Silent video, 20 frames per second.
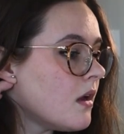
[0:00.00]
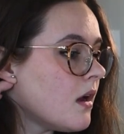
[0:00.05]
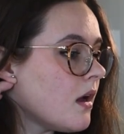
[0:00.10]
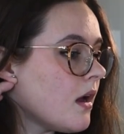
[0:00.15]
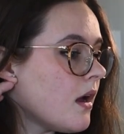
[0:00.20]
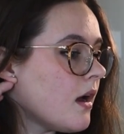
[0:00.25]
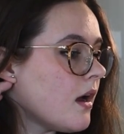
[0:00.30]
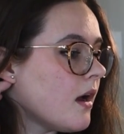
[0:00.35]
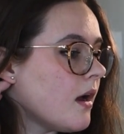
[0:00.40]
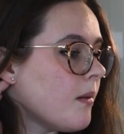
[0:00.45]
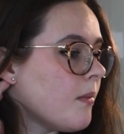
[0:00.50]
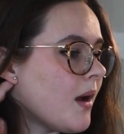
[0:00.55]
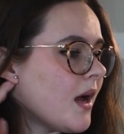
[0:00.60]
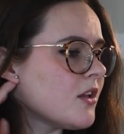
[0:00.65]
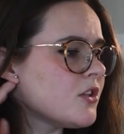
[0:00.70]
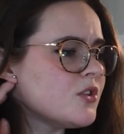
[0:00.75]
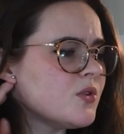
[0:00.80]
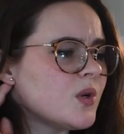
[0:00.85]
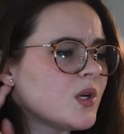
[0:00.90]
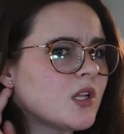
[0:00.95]

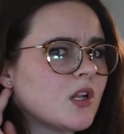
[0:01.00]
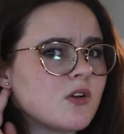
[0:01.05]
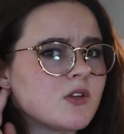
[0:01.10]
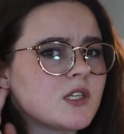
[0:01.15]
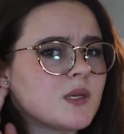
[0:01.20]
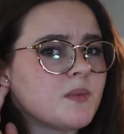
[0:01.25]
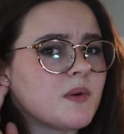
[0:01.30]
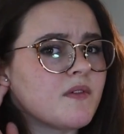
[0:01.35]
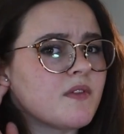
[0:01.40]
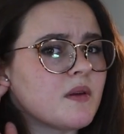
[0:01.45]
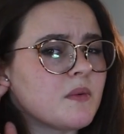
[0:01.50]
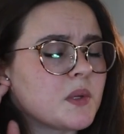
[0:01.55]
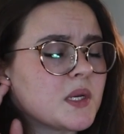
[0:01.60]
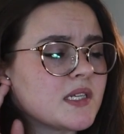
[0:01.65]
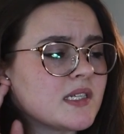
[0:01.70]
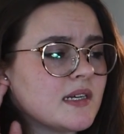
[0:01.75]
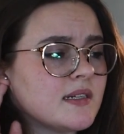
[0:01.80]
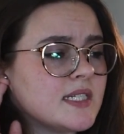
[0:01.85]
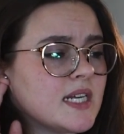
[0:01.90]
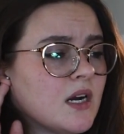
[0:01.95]
I'll do a close-up of them
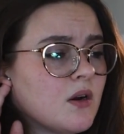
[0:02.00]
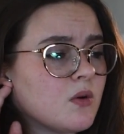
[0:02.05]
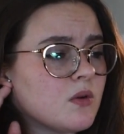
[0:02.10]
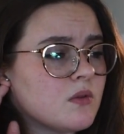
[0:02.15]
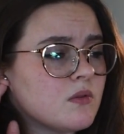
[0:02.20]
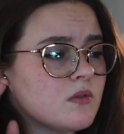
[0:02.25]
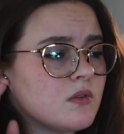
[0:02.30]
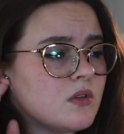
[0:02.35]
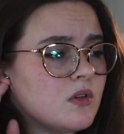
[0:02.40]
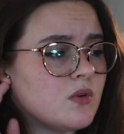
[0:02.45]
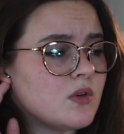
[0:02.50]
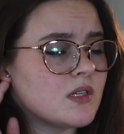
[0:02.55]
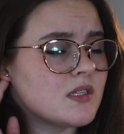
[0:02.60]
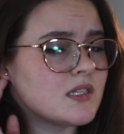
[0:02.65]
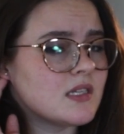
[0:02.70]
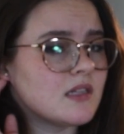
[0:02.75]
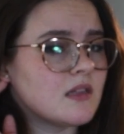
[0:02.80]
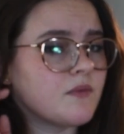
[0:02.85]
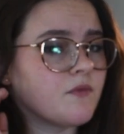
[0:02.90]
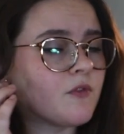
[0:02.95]
because I doubt you can
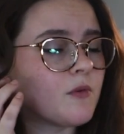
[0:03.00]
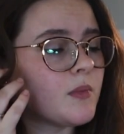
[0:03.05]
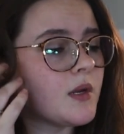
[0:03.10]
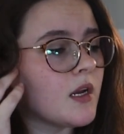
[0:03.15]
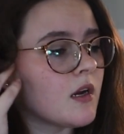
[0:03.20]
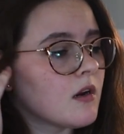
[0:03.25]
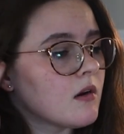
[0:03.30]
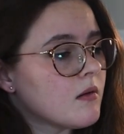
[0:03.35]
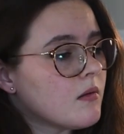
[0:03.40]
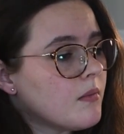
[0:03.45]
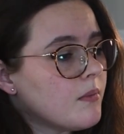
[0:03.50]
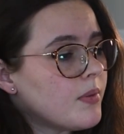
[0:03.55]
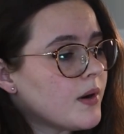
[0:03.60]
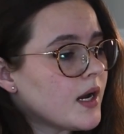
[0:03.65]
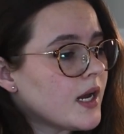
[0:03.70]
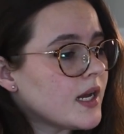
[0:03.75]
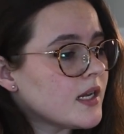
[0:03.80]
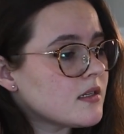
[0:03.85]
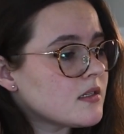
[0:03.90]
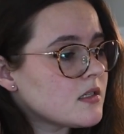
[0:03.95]
see them from here,
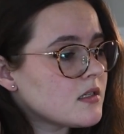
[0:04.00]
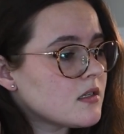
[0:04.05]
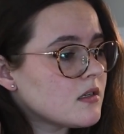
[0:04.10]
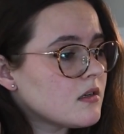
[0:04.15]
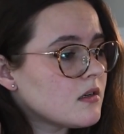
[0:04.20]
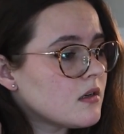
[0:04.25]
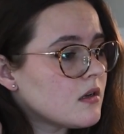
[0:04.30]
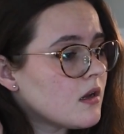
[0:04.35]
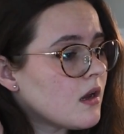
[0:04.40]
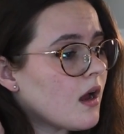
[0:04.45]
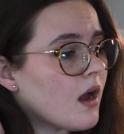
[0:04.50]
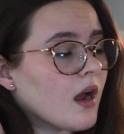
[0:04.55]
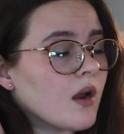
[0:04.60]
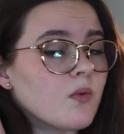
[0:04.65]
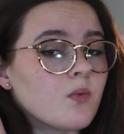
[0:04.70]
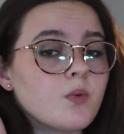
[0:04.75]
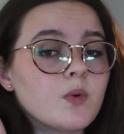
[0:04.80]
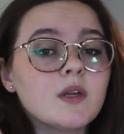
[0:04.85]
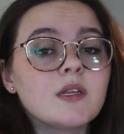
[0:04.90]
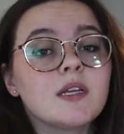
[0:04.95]
but I
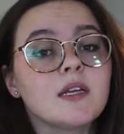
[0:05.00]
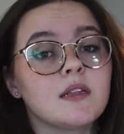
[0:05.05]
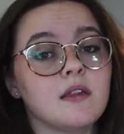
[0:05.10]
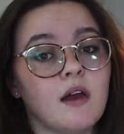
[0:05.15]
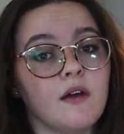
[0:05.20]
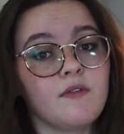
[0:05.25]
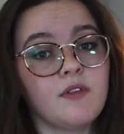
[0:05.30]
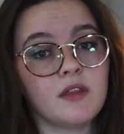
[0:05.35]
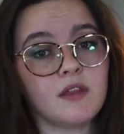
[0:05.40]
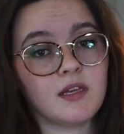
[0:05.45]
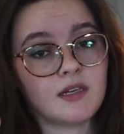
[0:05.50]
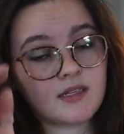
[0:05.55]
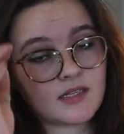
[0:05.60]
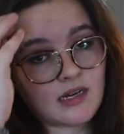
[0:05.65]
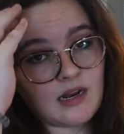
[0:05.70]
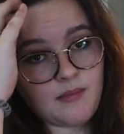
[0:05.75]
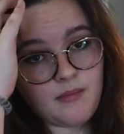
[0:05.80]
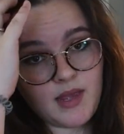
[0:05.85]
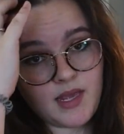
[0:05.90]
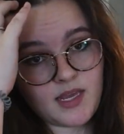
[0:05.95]
really love the things
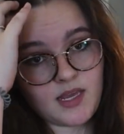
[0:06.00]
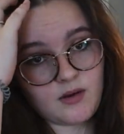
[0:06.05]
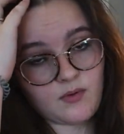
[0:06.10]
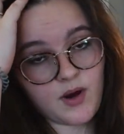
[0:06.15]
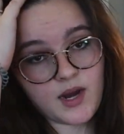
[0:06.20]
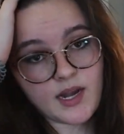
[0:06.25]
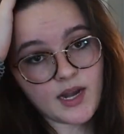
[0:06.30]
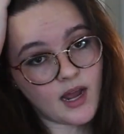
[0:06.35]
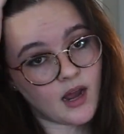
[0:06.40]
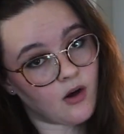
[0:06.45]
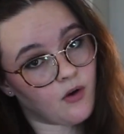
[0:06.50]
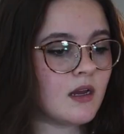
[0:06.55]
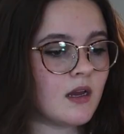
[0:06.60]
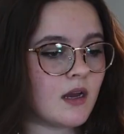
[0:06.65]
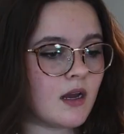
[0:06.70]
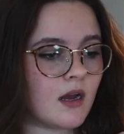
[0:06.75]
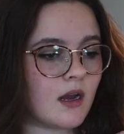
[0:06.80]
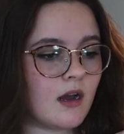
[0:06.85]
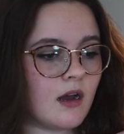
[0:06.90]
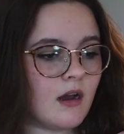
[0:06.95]
that I'm making right now.
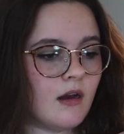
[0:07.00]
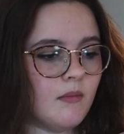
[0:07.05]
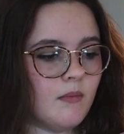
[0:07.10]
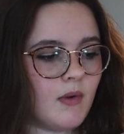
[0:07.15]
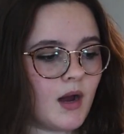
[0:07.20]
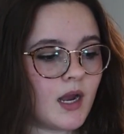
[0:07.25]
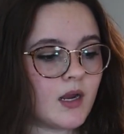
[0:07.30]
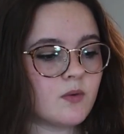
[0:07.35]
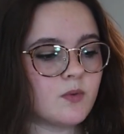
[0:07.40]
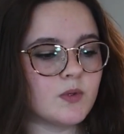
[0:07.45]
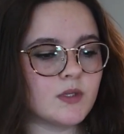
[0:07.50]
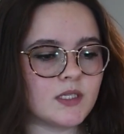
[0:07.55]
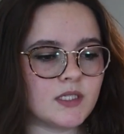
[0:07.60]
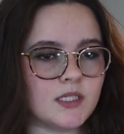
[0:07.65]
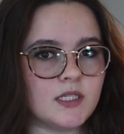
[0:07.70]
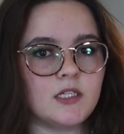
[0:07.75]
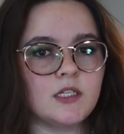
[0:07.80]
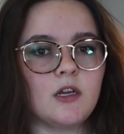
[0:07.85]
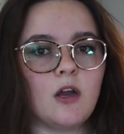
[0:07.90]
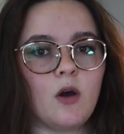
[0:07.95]
I really
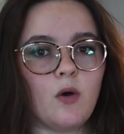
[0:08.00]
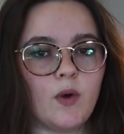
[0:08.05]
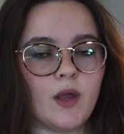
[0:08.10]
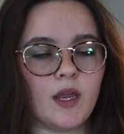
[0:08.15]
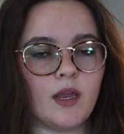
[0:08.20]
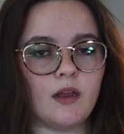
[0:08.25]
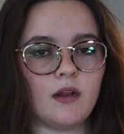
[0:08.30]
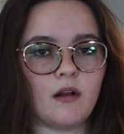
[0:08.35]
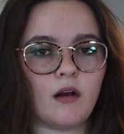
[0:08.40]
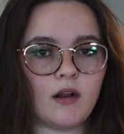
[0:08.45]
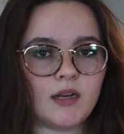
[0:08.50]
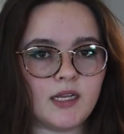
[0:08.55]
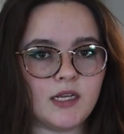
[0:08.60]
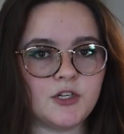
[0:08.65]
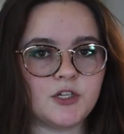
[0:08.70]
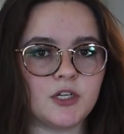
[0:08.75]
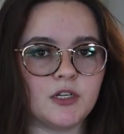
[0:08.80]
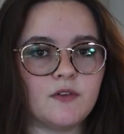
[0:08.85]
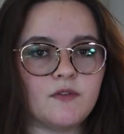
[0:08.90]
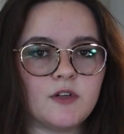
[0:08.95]
need to go in on
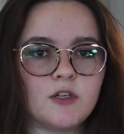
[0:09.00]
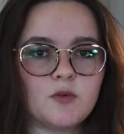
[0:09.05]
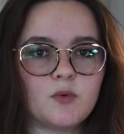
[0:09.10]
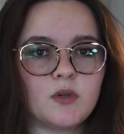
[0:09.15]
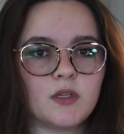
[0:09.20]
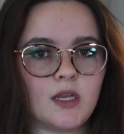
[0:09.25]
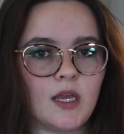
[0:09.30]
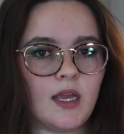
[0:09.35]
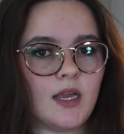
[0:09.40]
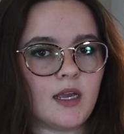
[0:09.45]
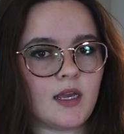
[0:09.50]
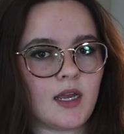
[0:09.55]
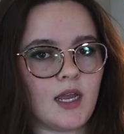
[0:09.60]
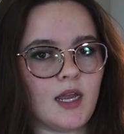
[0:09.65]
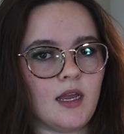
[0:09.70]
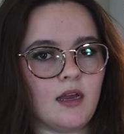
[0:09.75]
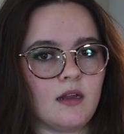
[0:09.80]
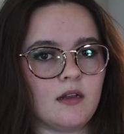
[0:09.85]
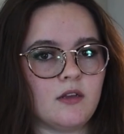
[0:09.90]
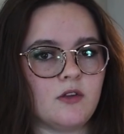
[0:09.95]
each individual link
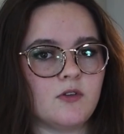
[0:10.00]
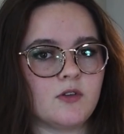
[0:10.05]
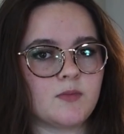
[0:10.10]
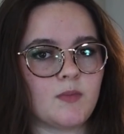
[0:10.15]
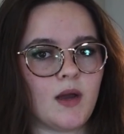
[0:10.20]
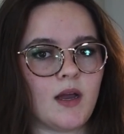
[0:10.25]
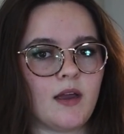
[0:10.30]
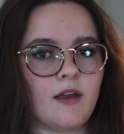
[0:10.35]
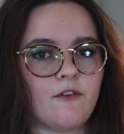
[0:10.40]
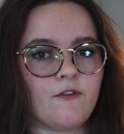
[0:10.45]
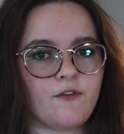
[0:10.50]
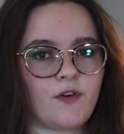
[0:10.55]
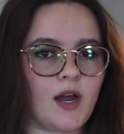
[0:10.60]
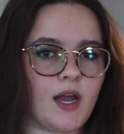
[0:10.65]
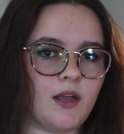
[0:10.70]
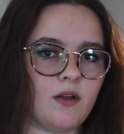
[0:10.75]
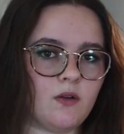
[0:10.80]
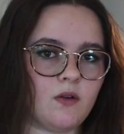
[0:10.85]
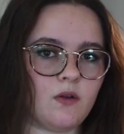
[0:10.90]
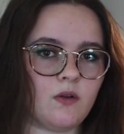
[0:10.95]
and use my
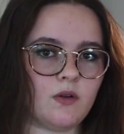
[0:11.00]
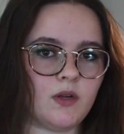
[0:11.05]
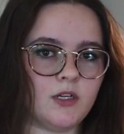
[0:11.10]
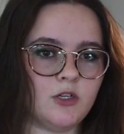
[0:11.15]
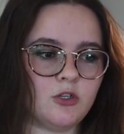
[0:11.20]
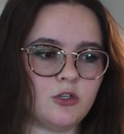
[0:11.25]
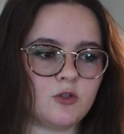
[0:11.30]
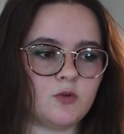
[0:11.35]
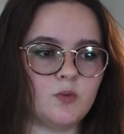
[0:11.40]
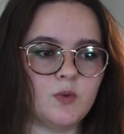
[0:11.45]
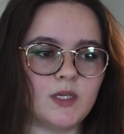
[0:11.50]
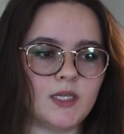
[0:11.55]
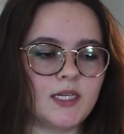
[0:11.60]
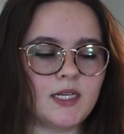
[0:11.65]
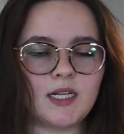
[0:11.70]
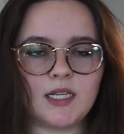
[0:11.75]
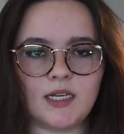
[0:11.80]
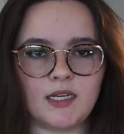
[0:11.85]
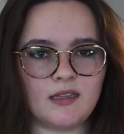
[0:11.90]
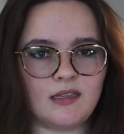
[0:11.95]
file and just really
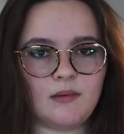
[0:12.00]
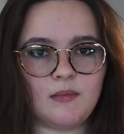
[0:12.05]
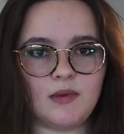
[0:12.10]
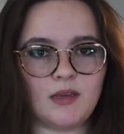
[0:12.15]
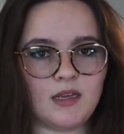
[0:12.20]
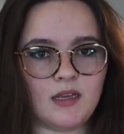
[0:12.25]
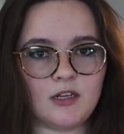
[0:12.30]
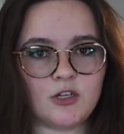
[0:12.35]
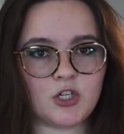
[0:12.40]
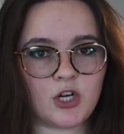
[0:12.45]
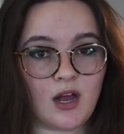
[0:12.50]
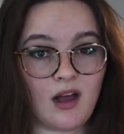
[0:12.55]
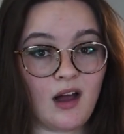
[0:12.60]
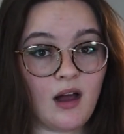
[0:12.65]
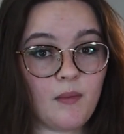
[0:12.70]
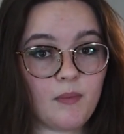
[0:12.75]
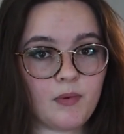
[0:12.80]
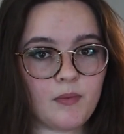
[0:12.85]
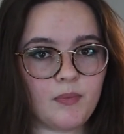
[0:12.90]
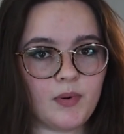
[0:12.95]
clean them each
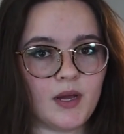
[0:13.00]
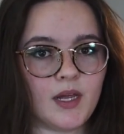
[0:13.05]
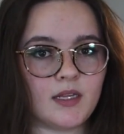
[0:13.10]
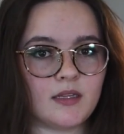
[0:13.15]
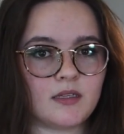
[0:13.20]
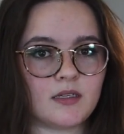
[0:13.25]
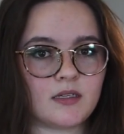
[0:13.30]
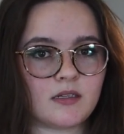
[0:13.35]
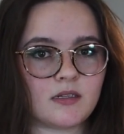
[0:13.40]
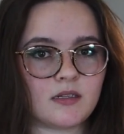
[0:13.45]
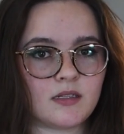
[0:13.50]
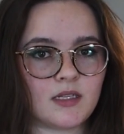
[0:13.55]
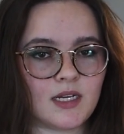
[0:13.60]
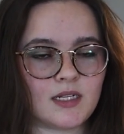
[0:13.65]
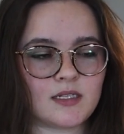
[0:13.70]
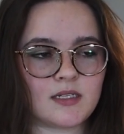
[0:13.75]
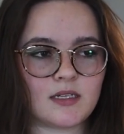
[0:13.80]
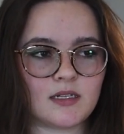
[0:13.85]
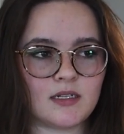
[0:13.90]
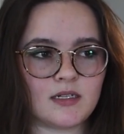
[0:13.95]
up, but
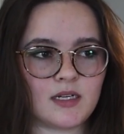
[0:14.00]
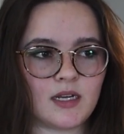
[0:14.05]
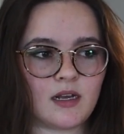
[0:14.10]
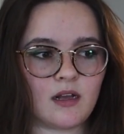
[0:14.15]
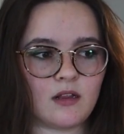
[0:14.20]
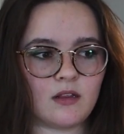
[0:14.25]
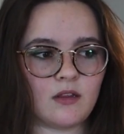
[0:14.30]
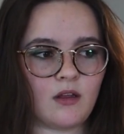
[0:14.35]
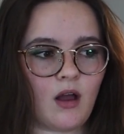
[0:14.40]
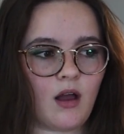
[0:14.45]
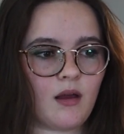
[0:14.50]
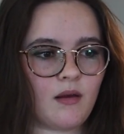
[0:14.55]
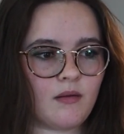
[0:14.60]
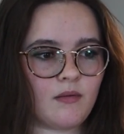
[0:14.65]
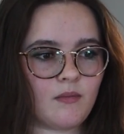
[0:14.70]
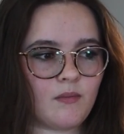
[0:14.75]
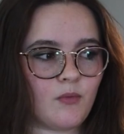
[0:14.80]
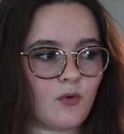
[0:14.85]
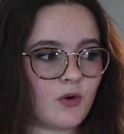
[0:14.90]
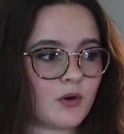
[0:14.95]
that's gonna take a lot
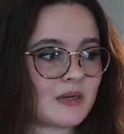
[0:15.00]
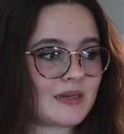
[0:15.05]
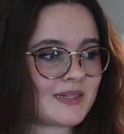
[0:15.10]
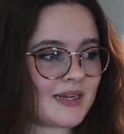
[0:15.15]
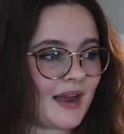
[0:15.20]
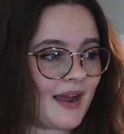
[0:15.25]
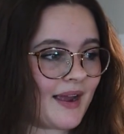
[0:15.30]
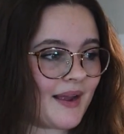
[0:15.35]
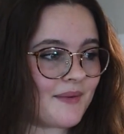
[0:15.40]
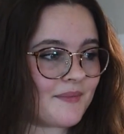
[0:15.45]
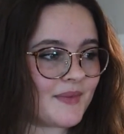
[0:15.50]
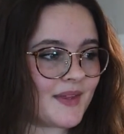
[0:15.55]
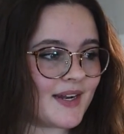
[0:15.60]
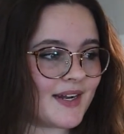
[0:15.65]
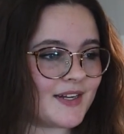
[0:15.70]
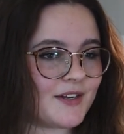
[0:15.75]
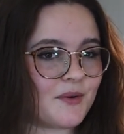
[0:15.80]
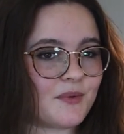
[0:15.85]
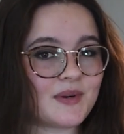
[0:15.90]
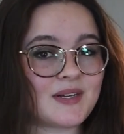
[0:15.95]
more time that
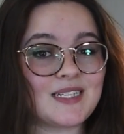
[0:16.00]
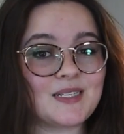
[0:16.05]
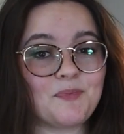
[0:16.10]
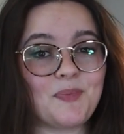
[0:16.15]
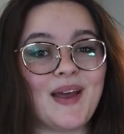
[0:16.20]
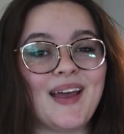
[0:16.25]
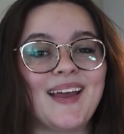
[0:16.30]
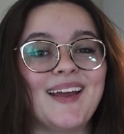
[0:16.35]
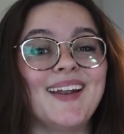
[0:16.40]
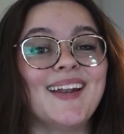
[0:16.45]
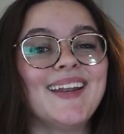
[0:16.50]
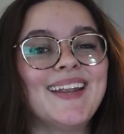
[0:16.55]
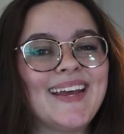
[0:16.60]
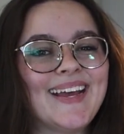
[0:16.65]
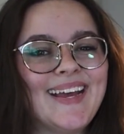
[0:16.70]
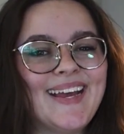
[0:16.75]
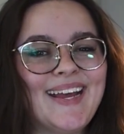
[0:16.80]
I don't wanna spend.